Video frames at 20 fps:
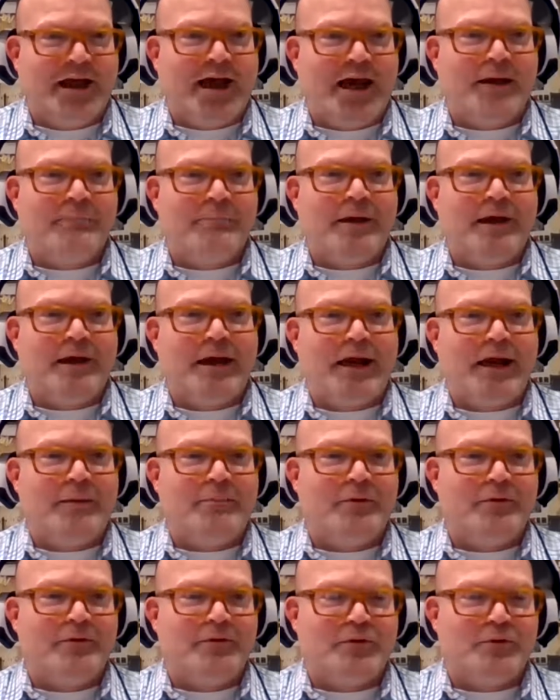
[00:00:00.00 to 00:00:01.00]
and being
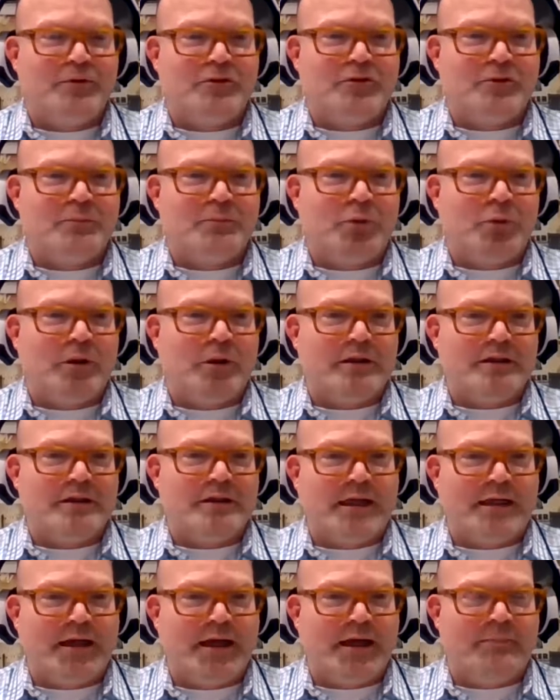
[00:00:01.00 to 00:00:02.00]
able to support
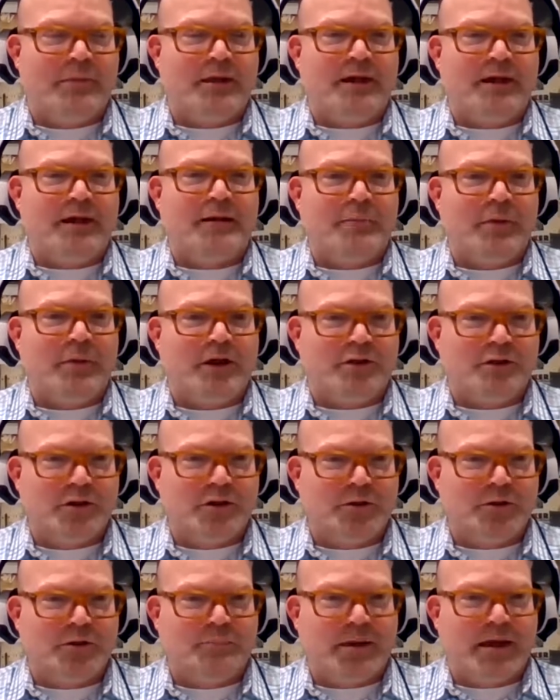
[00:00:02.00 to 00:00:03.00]
dynamic and
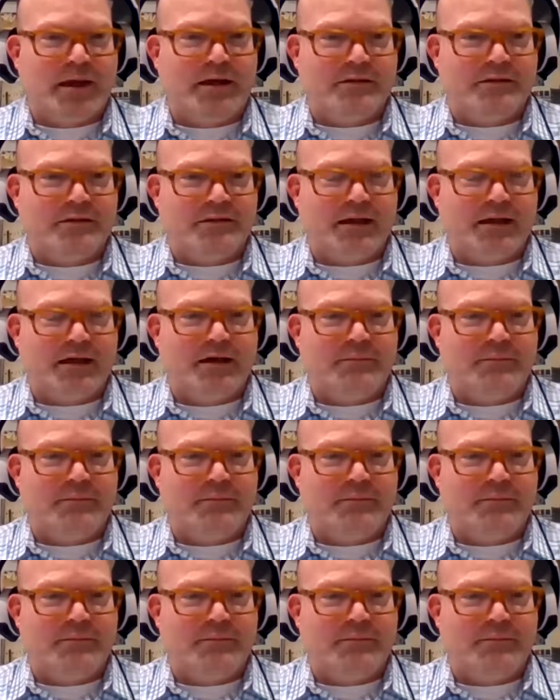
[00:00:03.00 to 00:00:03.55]
modular based